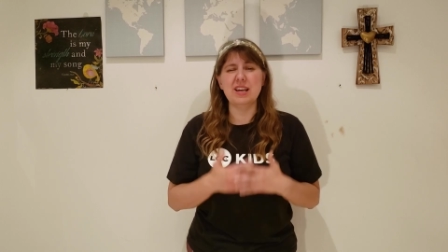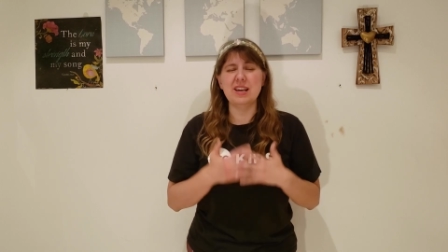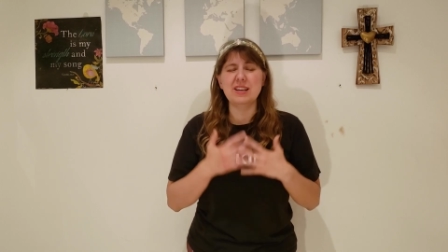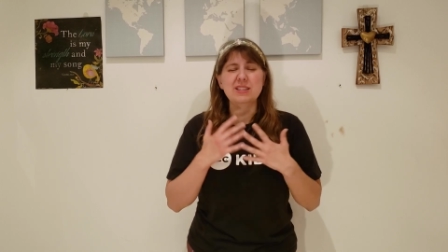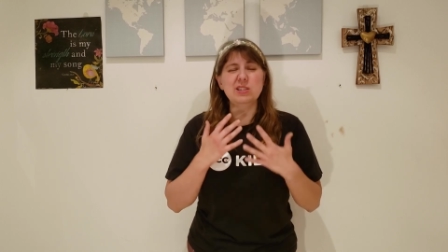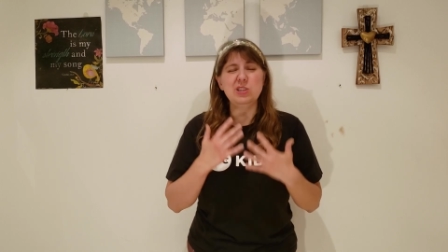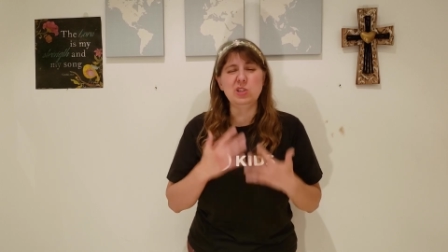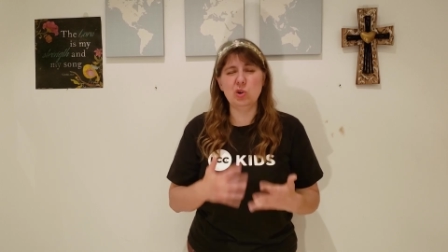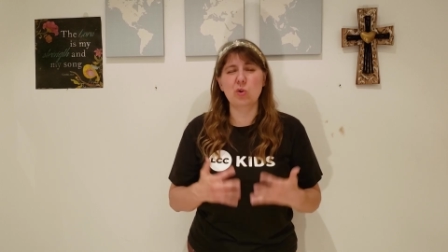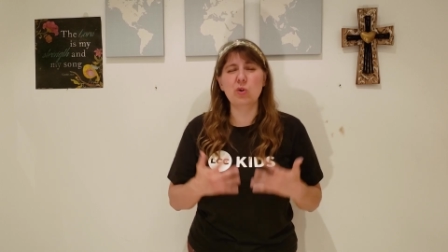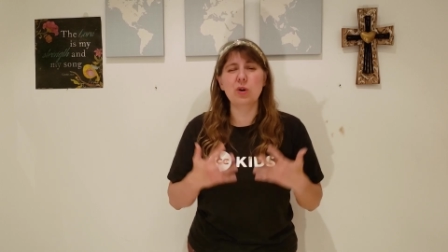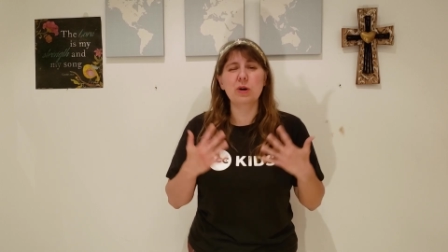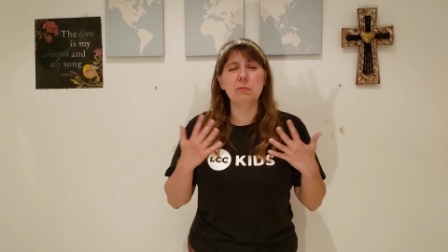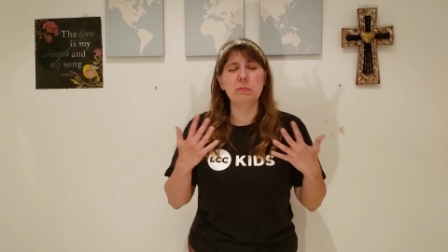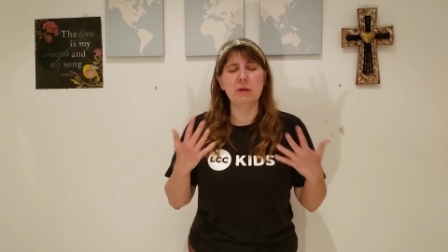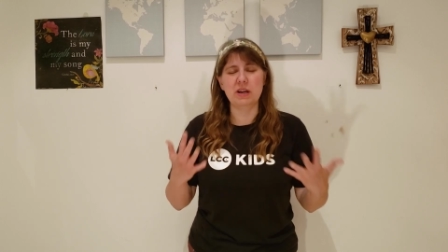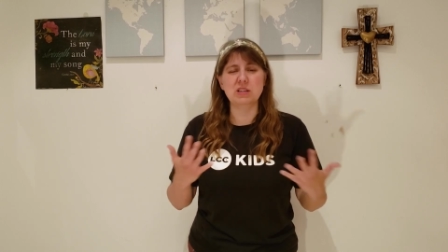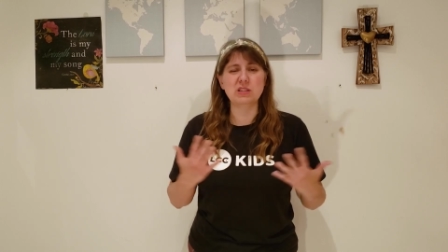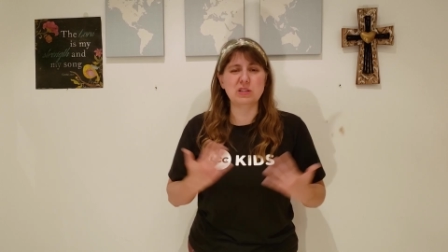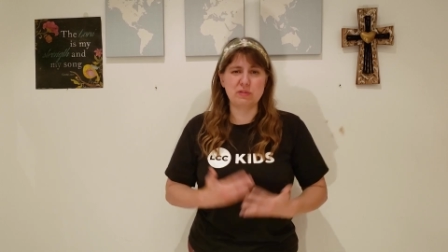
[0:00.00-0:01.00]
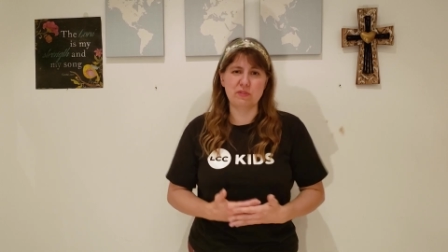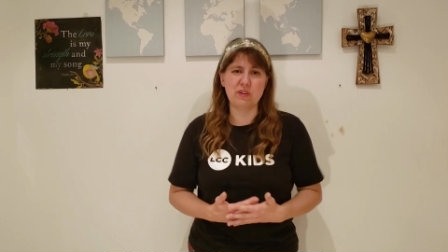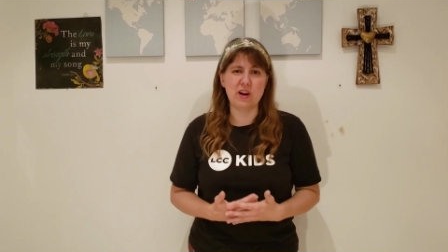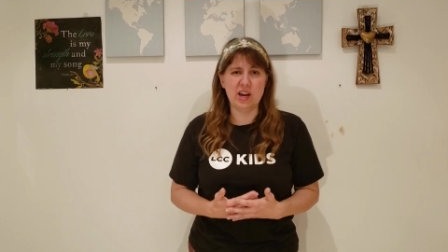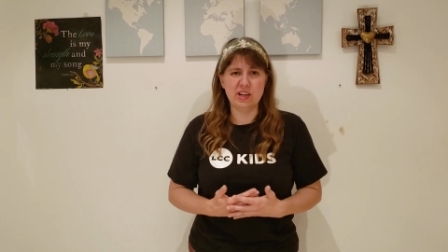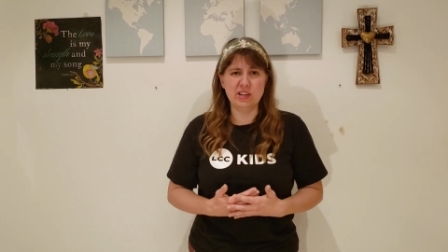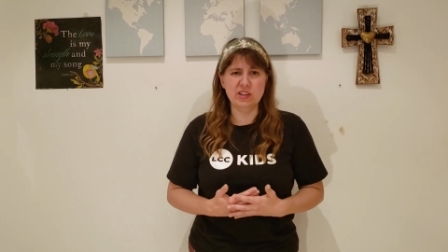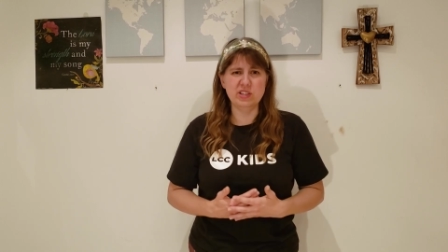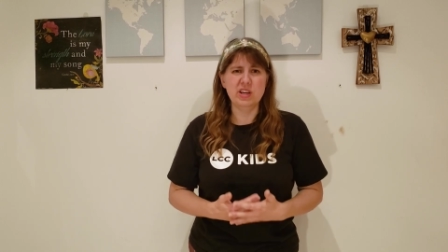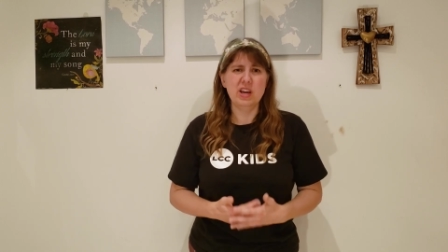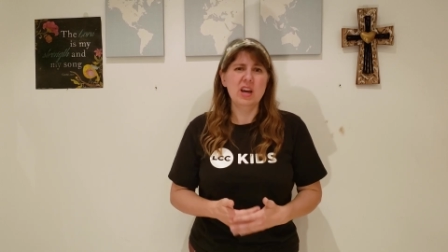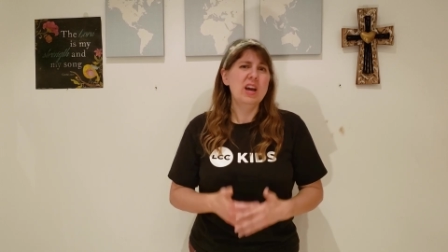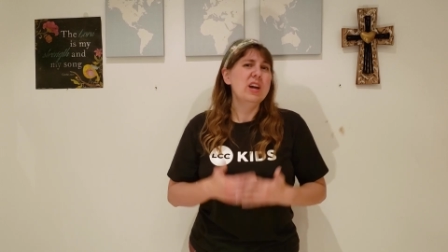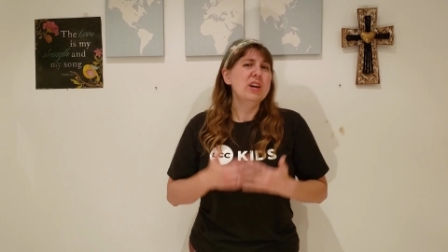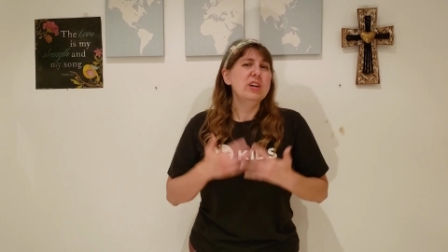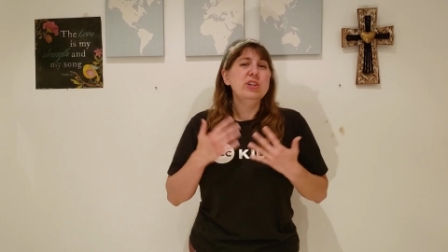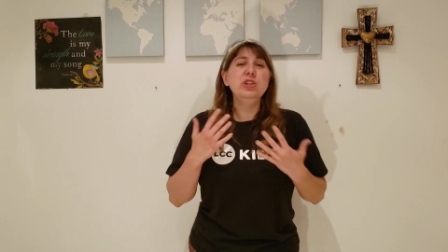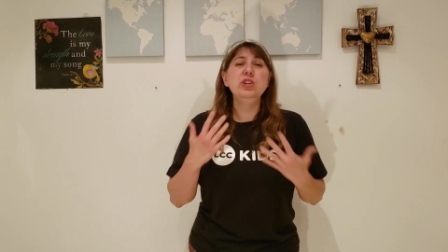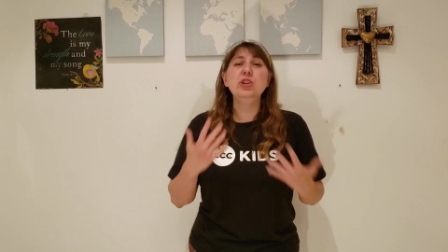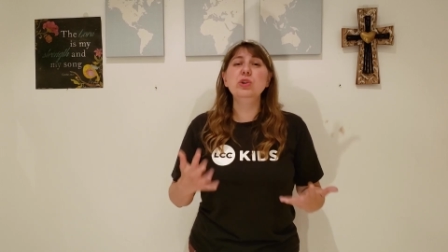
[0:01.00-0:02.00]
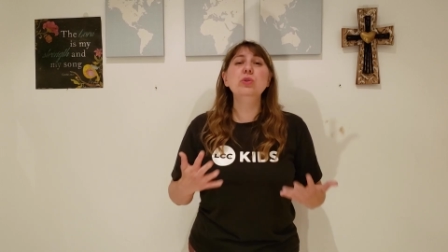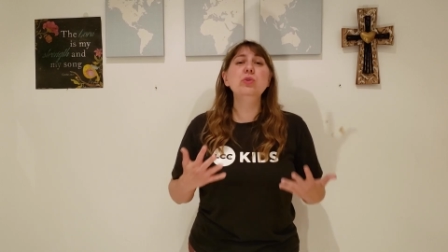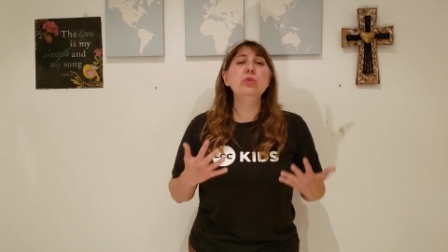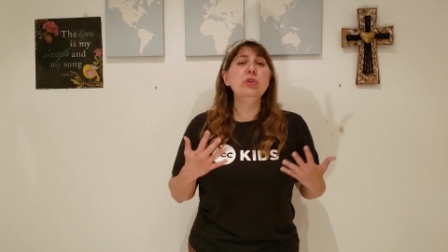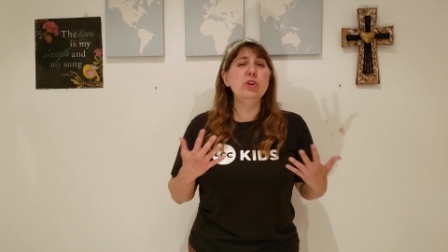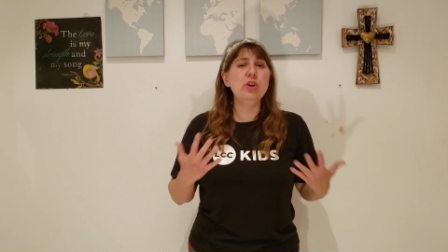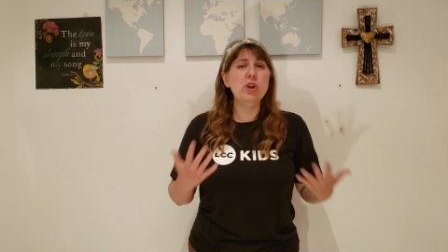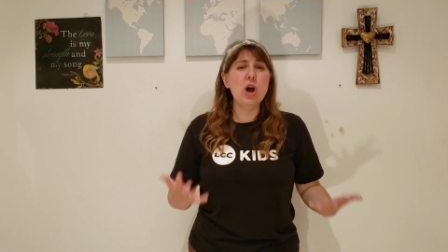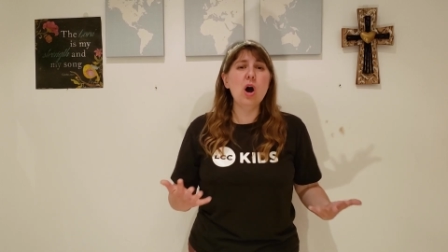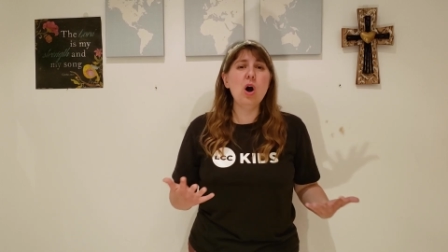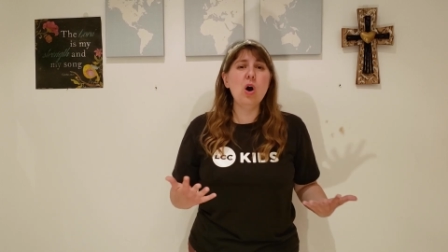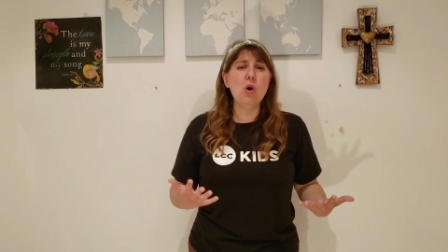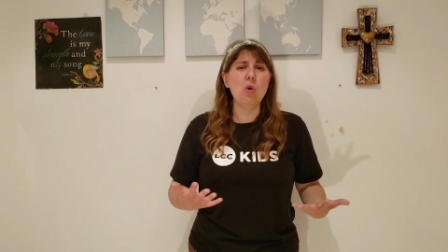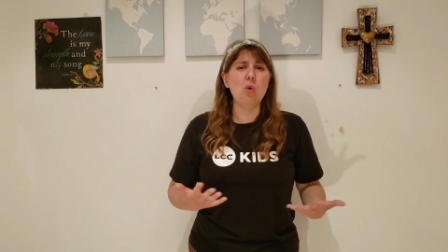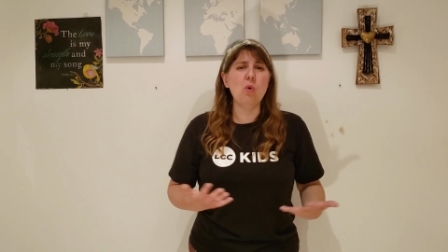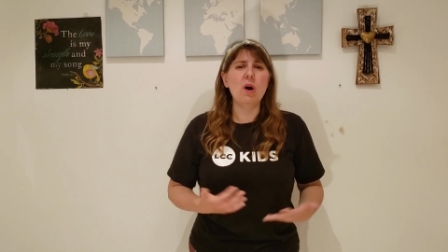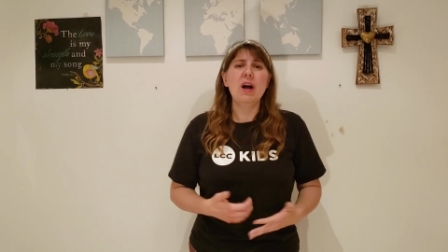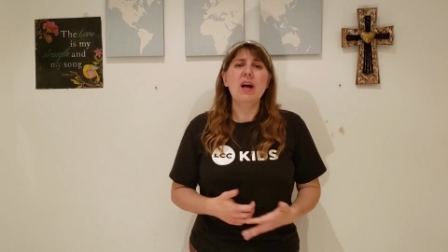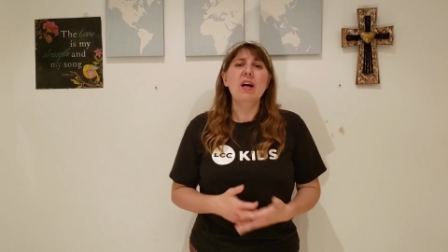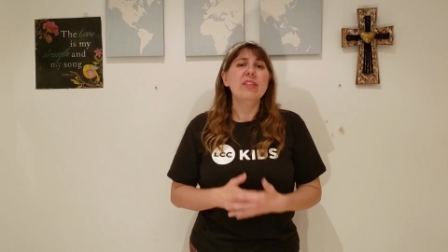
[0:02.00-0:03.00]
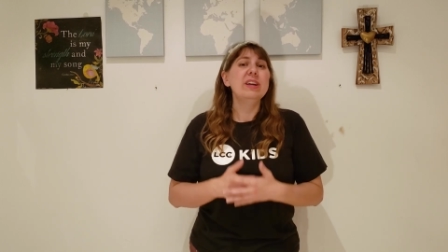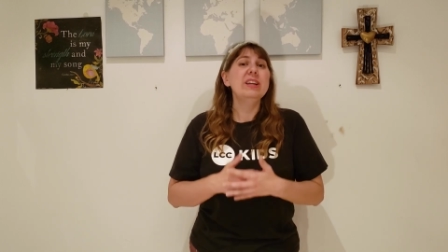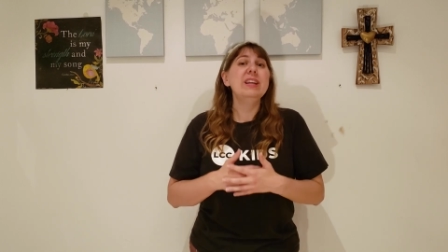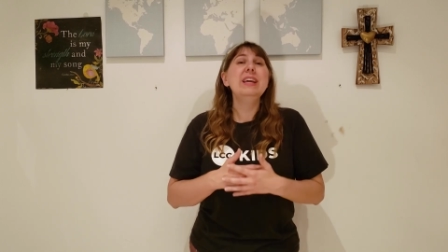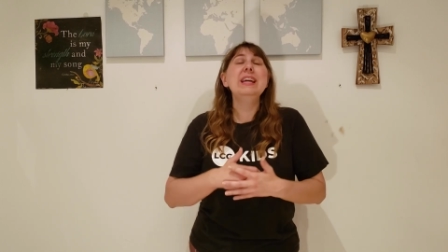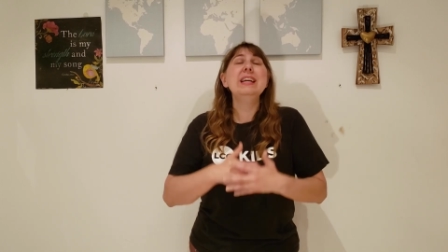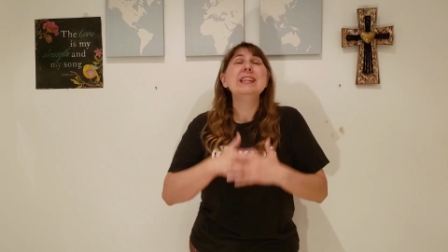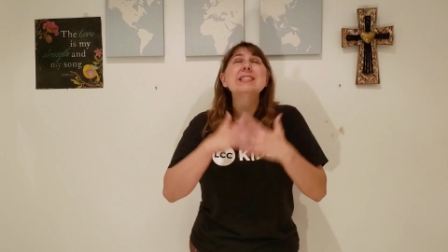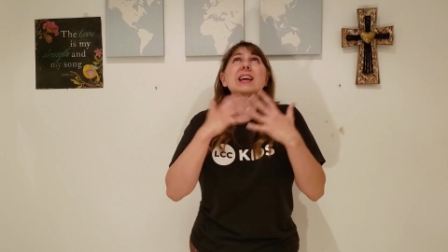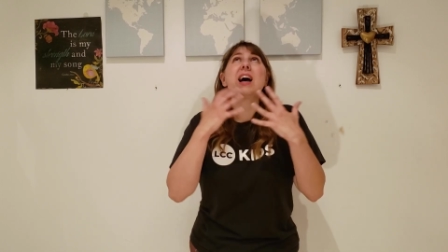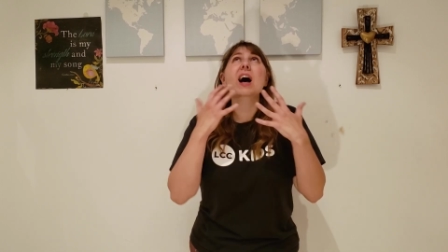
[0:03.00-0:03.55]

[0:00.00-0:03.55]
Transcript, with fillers: as your best friend, you know that he's